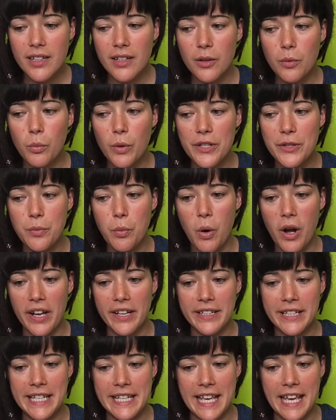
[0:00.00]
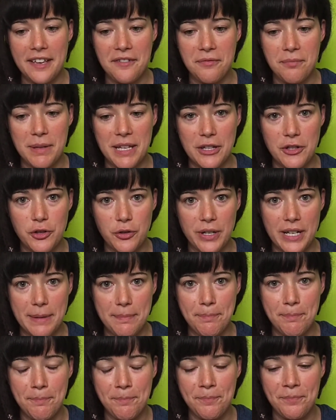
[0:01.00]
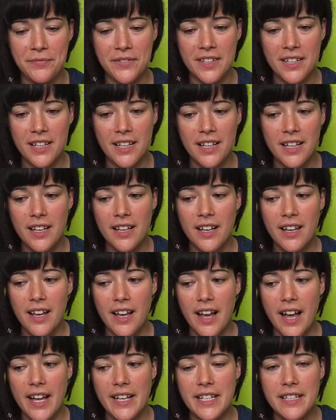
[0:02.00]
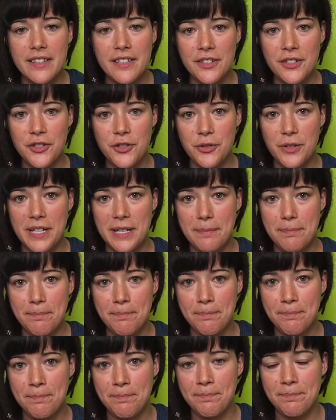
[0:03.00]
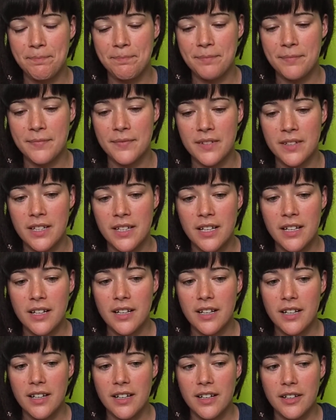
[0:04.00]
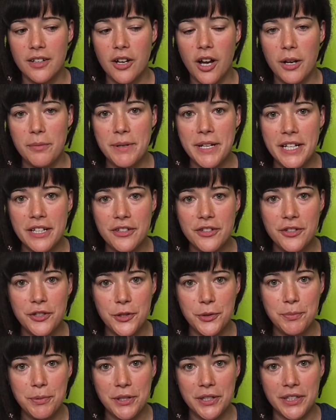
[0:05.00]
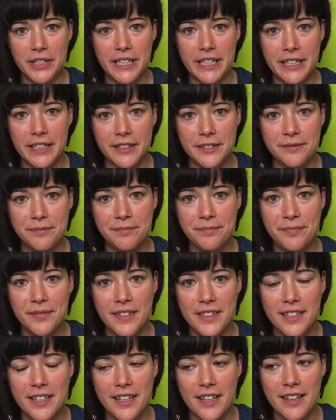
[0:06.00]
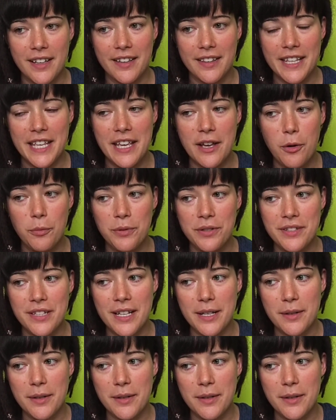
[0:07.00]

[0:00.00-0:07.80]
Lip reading: was, one, he gave me a dream. And in this dream, God made it super clear. He almost